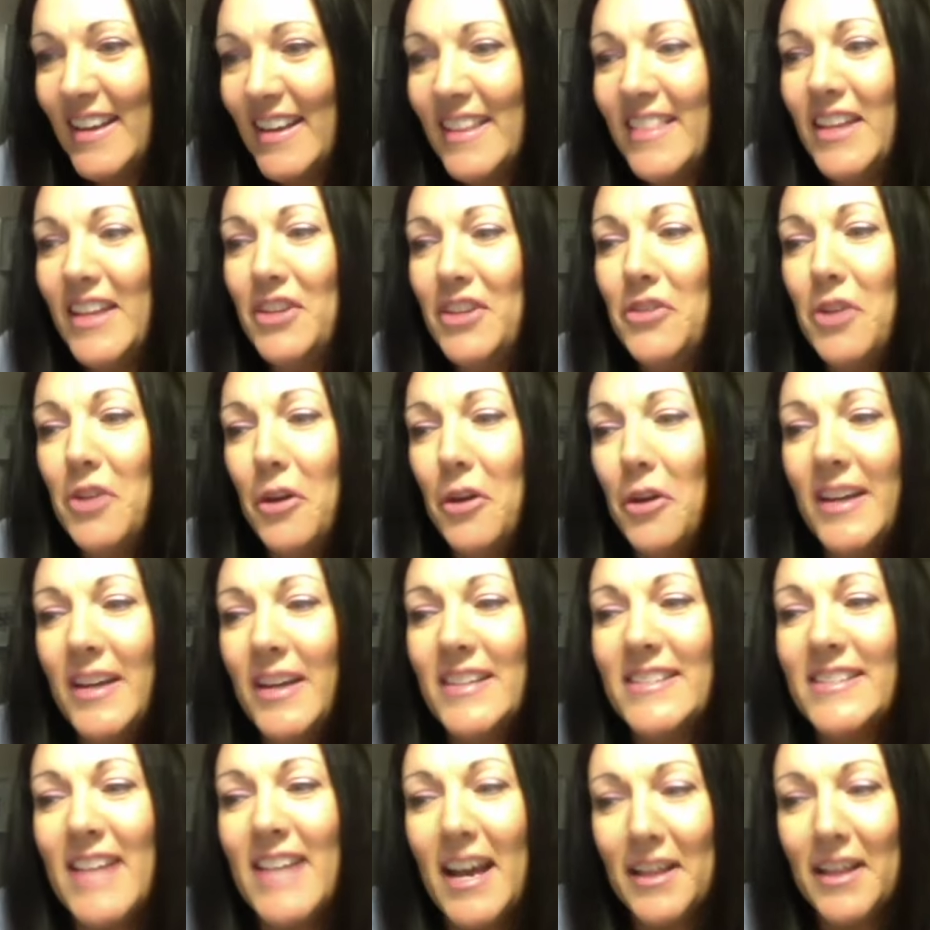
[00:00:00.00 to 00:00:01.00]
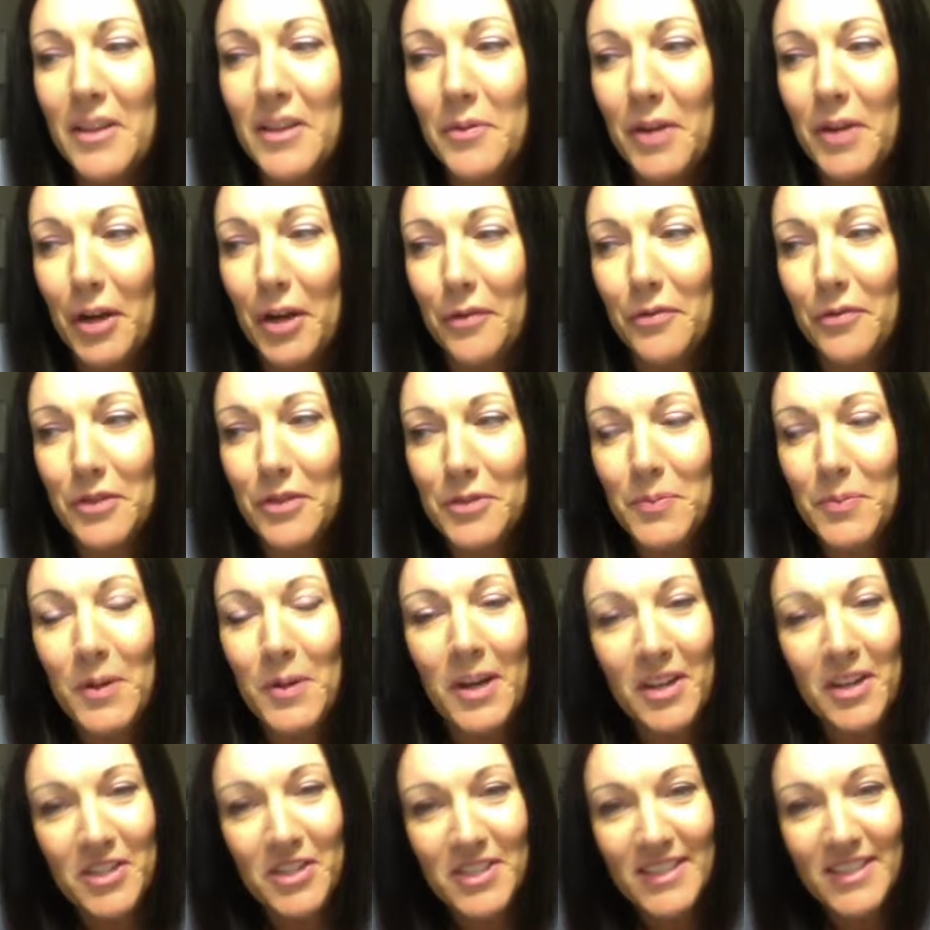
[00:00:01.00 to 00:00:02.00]
then you know exactly what our first
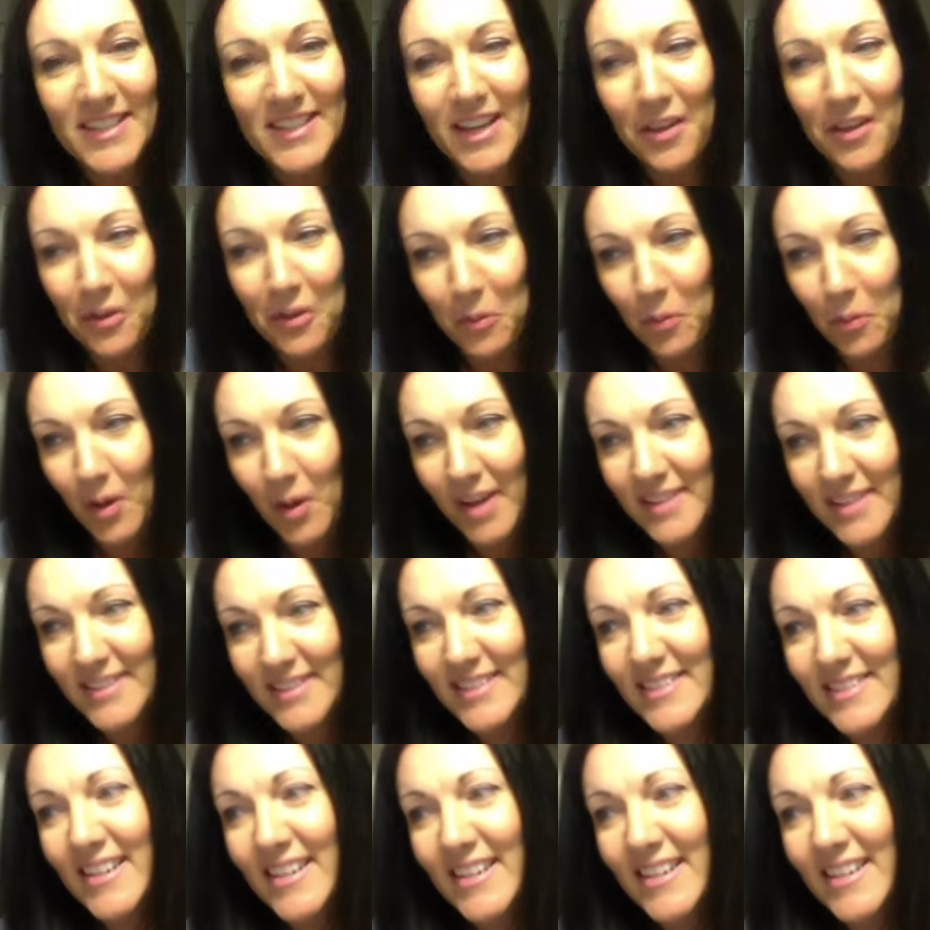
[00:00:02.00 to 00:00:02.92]
production together was.